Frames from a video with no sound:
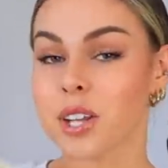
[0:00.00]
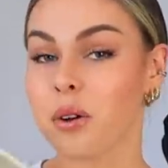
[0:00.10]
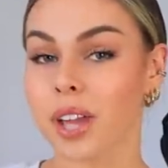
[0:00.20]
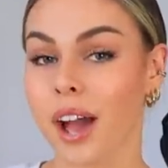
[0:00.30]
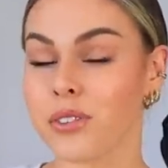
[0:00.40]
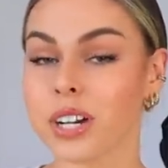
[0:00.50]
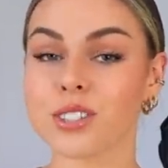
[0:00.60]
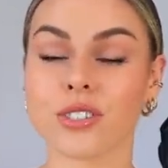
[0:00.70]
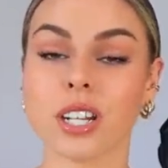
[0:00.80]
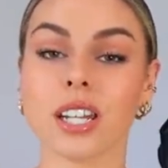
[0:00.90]
So yeah, if you guys
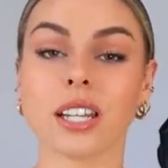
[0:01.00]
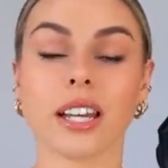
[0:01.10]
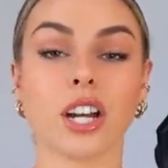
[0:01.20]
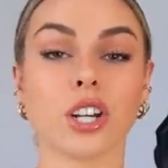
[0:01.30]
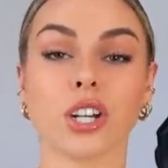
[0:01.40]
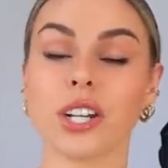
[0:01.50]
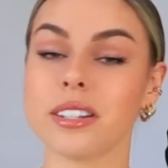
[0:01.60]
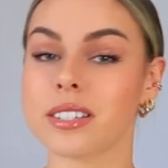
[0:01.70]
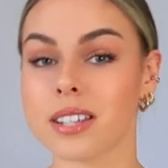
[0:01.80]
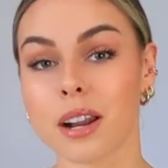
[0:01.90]
are needing like a
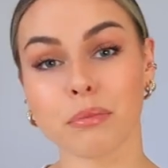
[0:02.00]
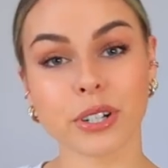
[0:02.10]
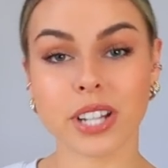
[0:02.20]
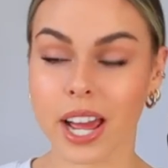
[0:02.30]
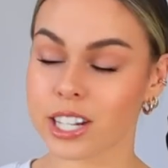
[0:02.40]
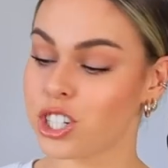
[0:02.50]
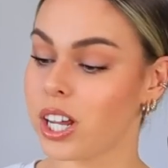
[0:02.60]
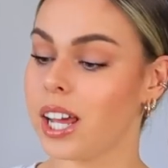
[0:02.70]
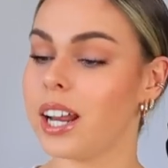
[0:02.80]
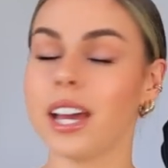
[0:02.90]
good sun
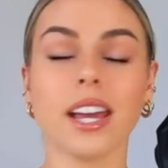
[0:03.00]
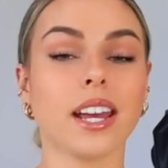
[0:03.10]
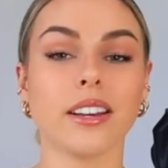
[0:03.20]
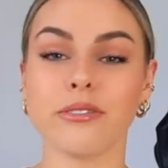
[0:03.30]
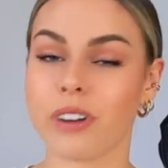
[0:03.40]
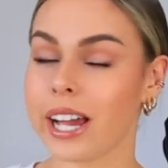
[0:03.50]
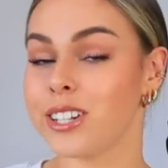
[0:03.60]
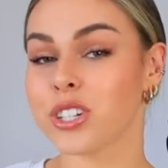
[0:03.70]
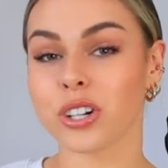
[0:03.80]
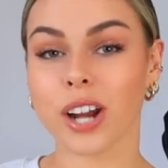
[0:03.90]
protection,
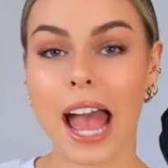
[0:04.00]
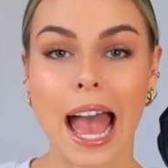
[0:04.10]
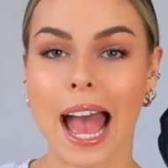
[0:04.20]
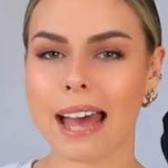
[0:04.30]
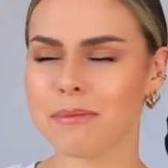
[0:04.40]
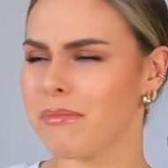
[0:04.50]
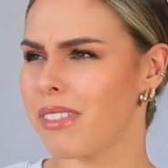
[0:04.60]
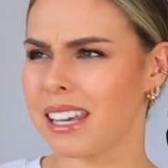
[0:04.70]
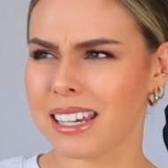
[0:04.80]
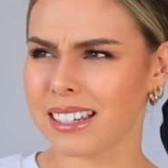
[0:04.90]
visor, hat
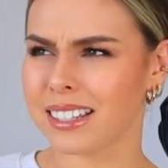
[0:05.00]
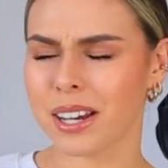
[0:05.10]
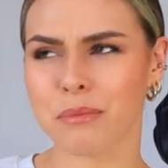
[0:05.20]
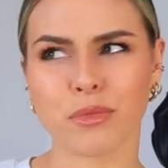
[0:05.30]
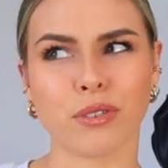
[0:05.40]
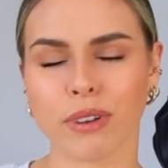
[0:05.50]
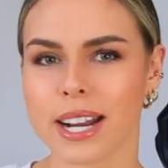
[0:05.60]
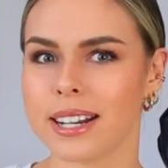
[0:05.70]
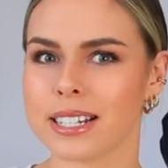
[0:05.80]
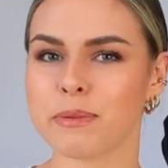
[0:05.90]
thing, I'm
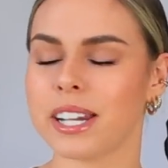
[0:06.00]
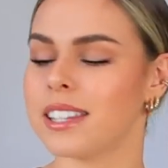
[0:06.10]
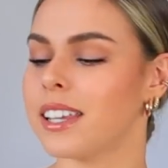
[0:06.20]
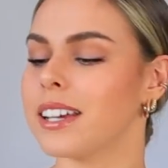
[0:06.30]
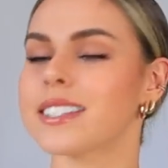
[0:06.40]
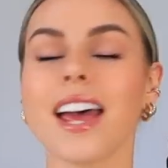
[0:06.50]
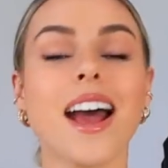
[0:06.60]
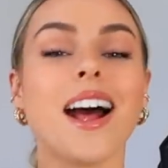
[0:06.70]
great at explaining things.